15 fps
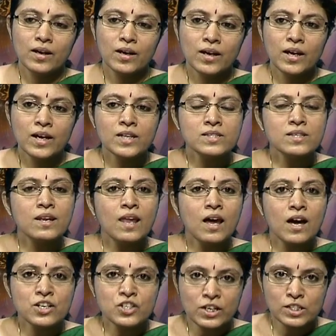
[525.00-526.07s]
it's a
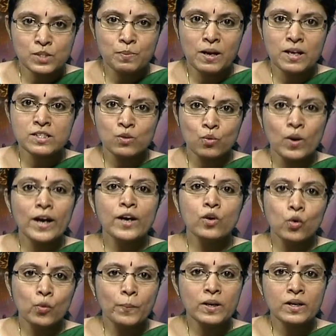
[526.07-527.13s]
large expanse, a wide
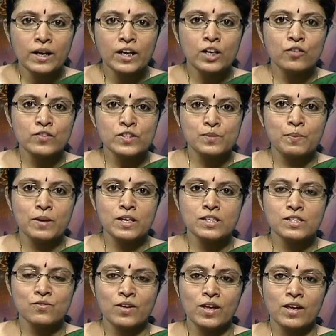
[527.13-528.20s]
open kind of a space
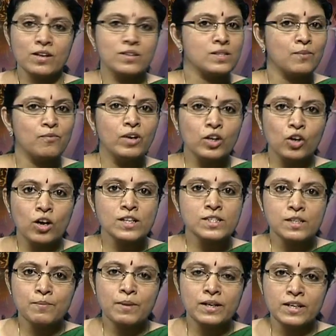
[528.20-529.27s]
where someone calls
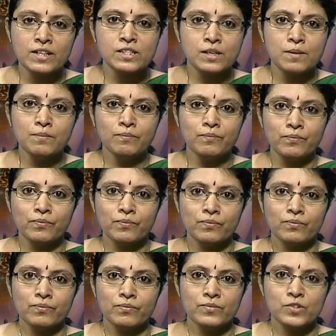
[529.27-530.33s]
him and tells him
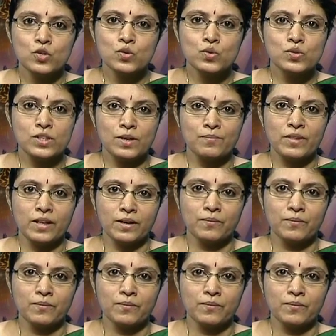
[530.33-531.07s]
to do something.